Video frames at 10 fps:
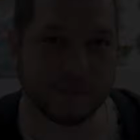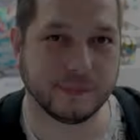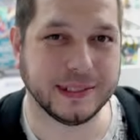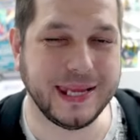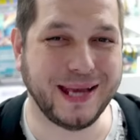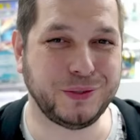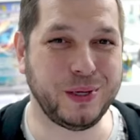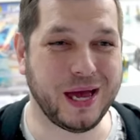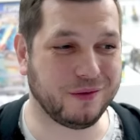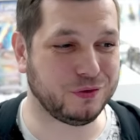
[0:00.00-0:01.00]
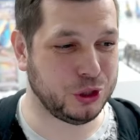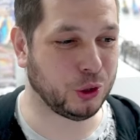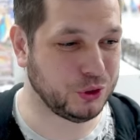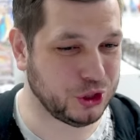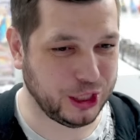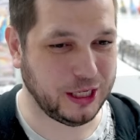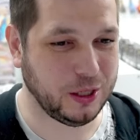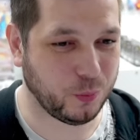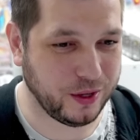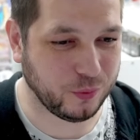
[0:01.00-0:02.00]
Next, we have John G
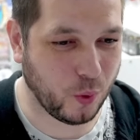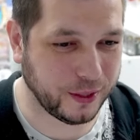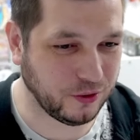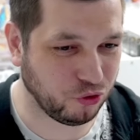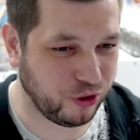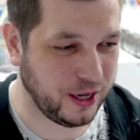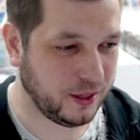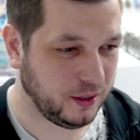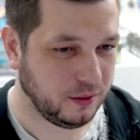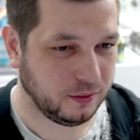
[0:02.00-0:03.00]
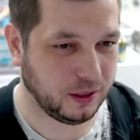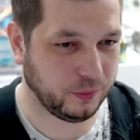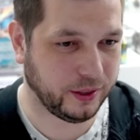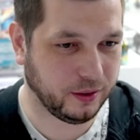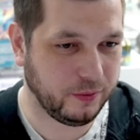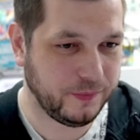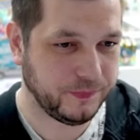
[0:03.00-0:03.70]
with one entry. Here we go.